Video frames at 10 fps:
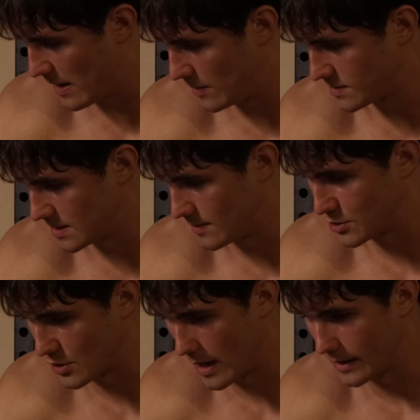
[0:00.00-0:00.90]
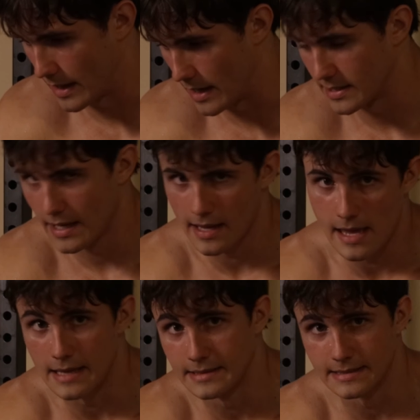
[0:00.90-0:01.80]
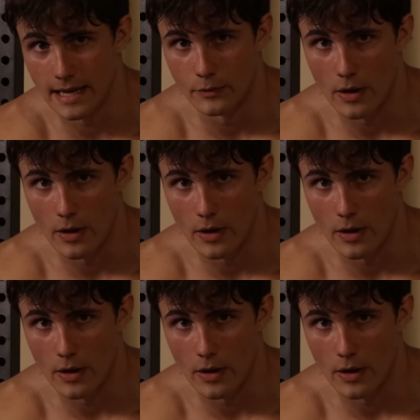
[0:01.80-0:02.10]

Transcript: pounds and I'm going to try and get 8 to 10